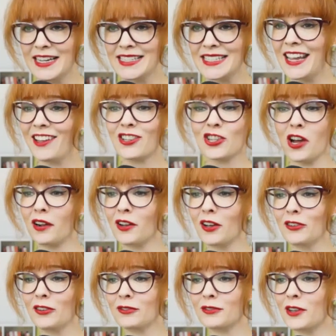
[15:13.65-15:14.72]
take a chunk
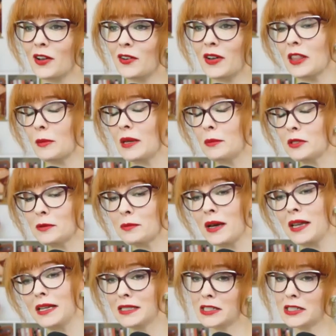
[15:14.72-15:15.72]
of other people's money.